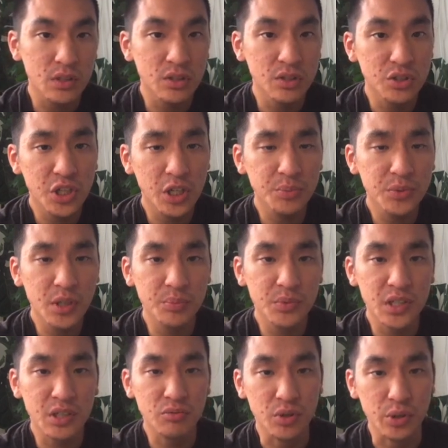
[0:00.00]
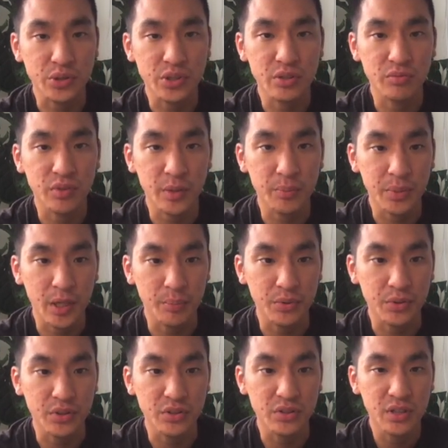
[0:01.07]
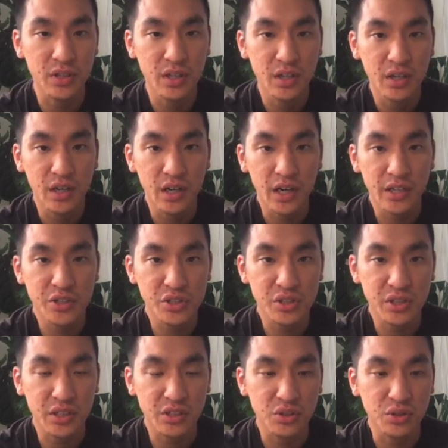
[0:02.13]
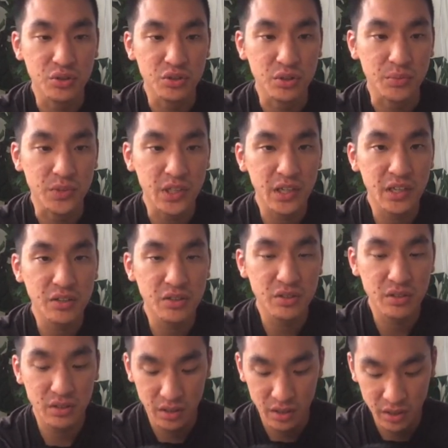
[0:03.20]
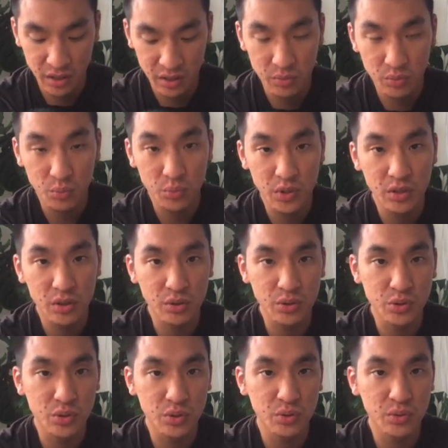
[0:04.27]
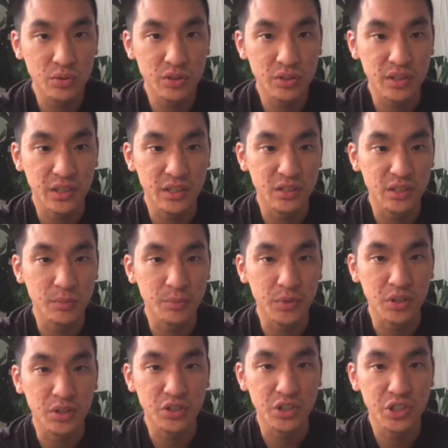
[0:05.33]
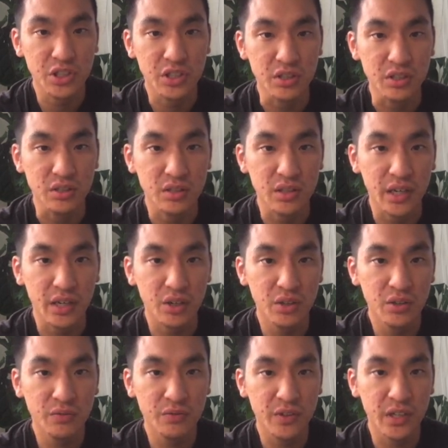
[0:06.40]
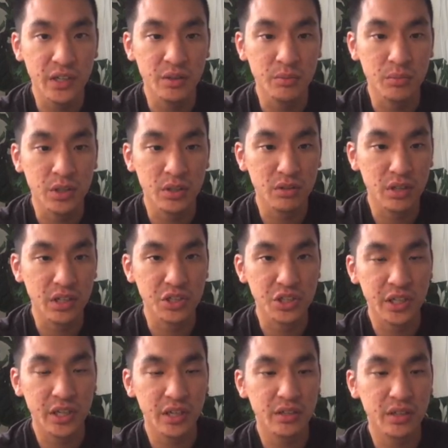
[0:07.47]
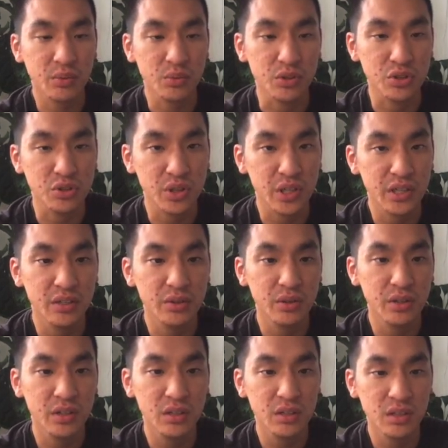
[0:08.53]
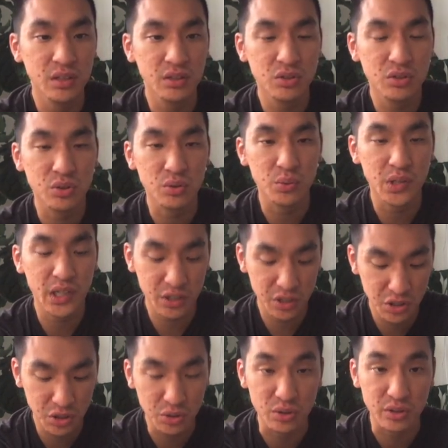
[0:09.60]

chopped up the roasted red peppers. I just like to use them diced, and we also sliced up our cheese. I couldn't find Monterey Jack that was shredded or anything, so we actually used